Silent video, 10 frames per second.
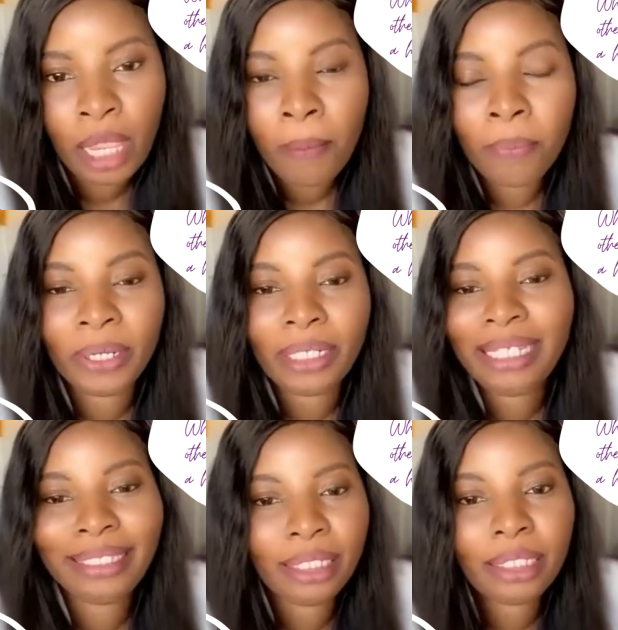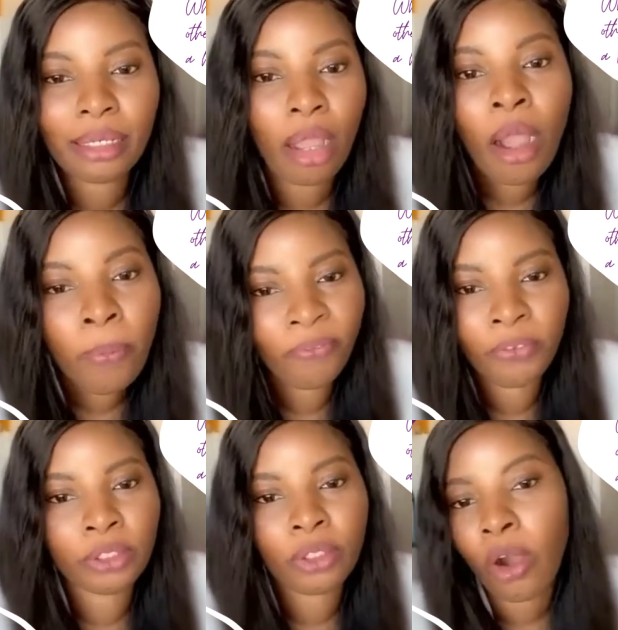But he didn't
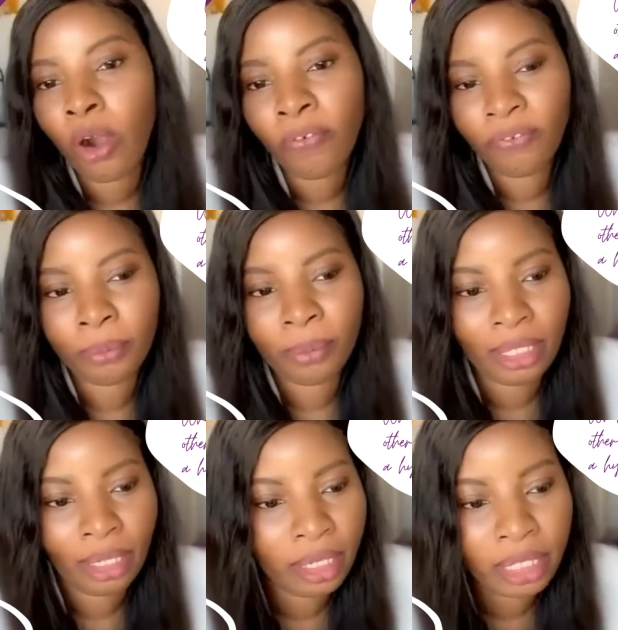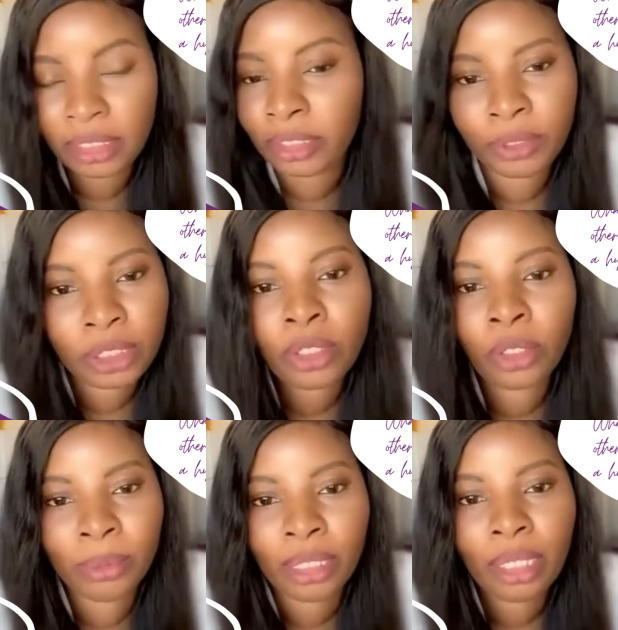upfront offer me a
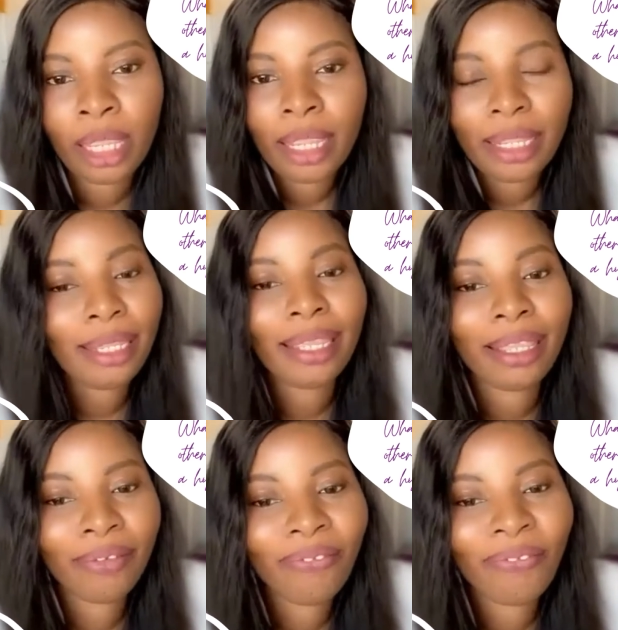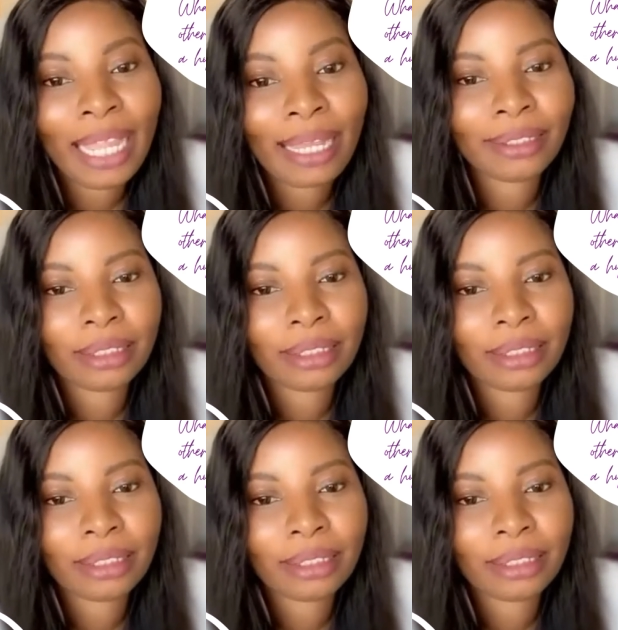hysterectomy. He, in fact,